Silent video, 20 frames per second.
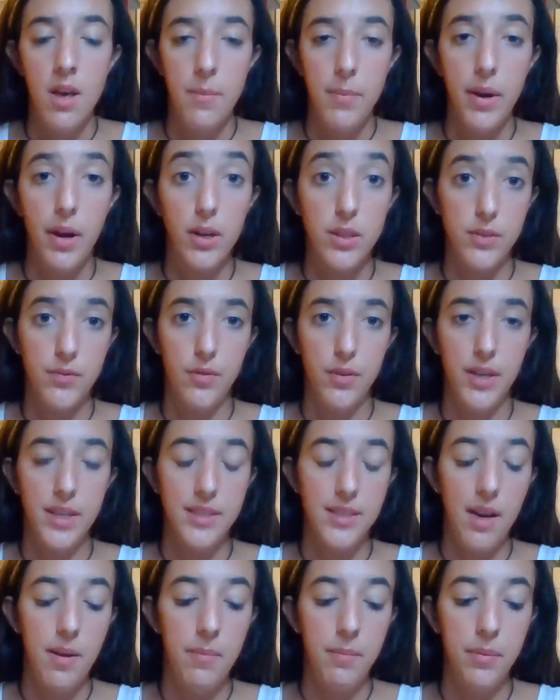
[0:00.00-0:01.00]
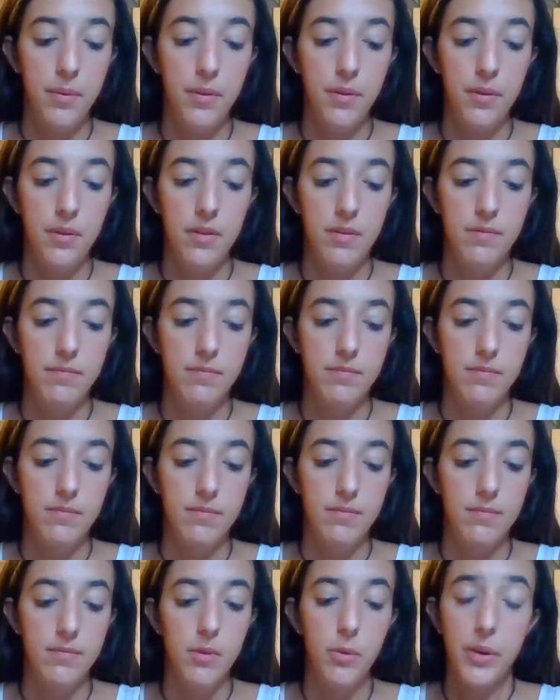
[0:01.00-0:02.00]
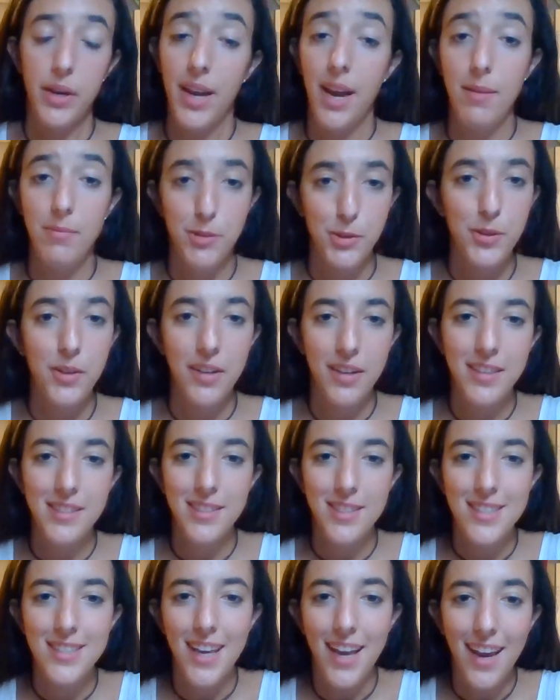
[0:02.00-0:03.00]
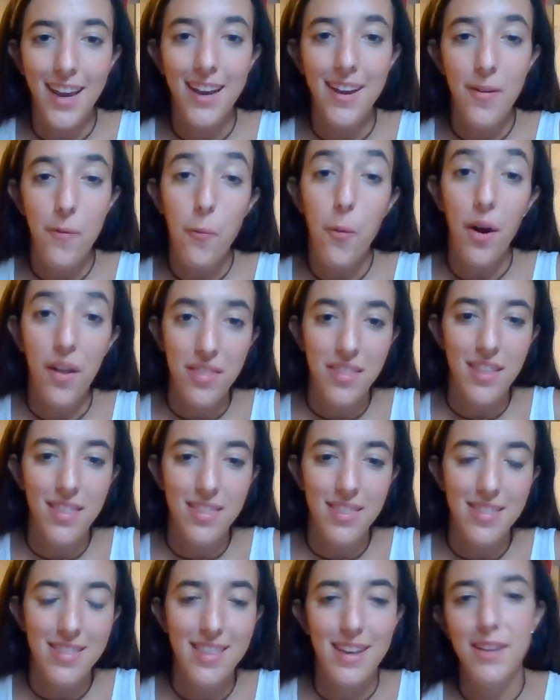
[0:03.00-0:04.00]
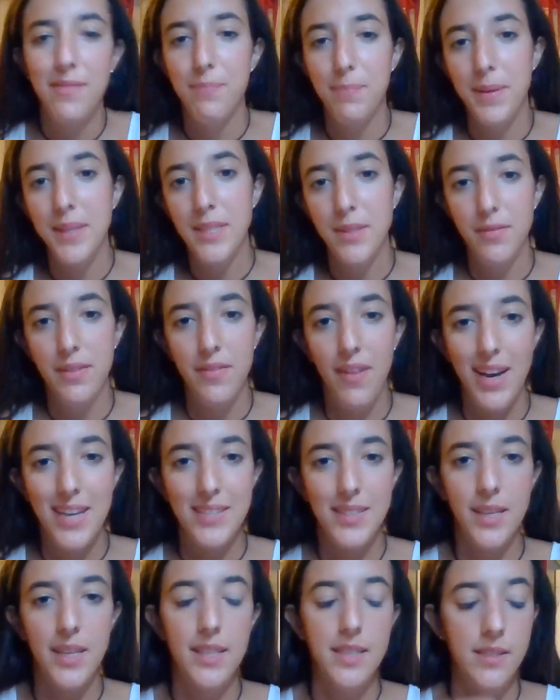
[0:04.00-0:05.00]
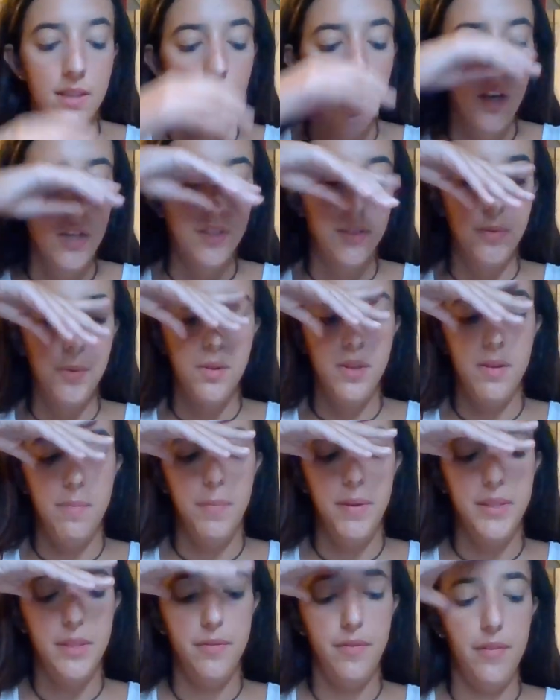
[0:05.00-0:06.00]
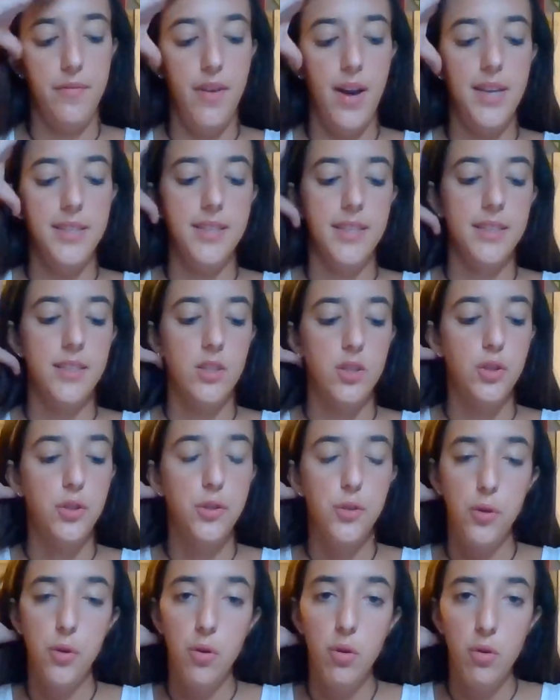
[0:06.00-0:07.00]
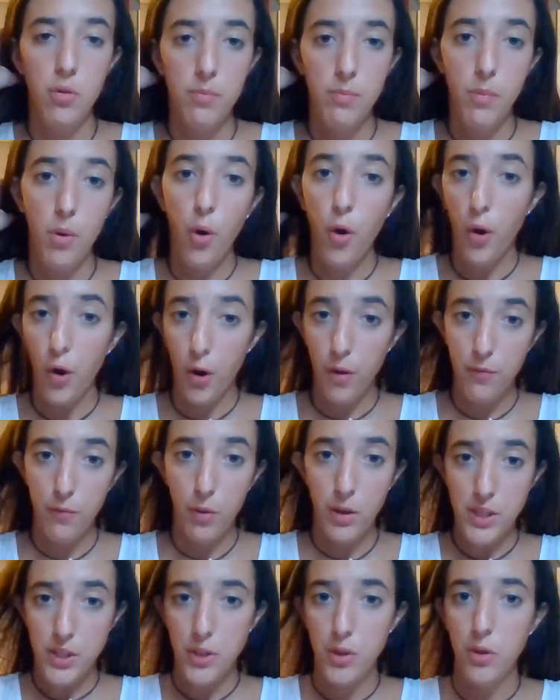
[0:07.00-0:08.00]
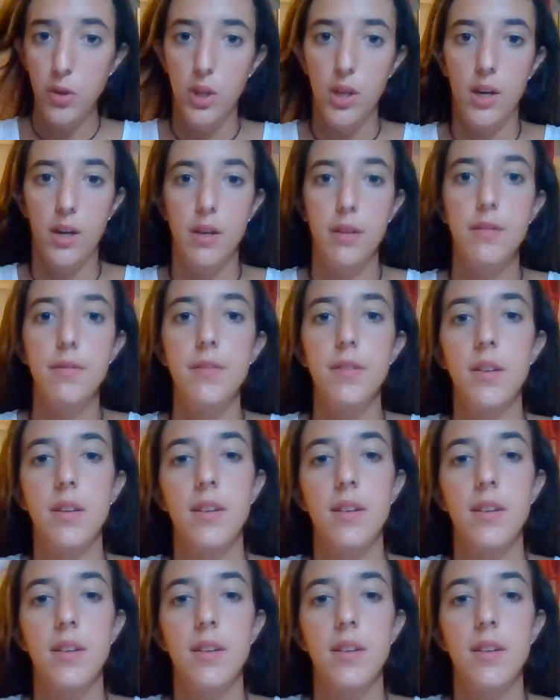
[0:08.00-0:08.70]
Because, for example, okay, I'm just gonna just say what a piece of advice is. So the piece of advice is do more of what you love.